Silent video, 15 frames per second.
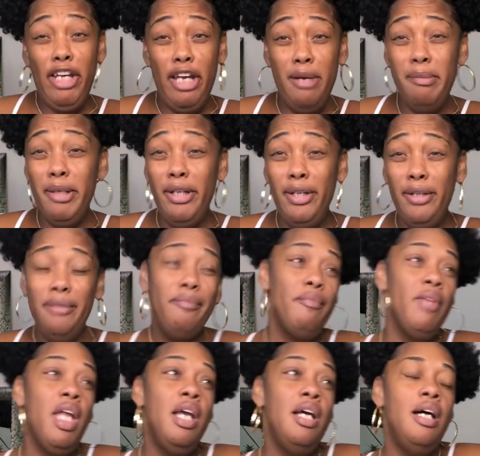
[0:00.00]

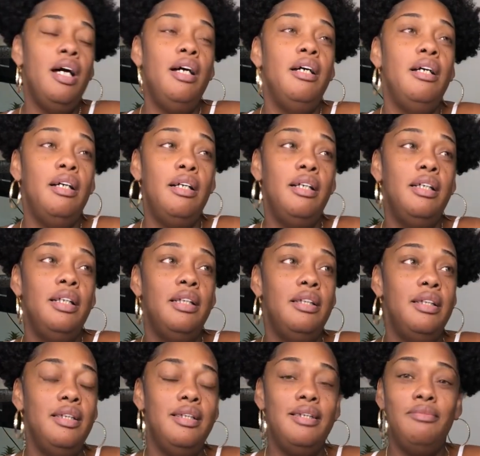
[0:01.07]
number?
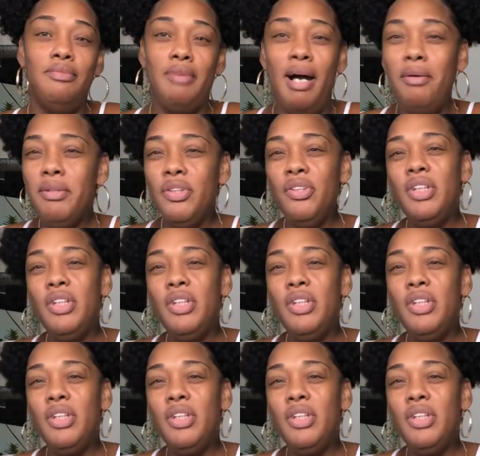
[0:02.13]
Why would you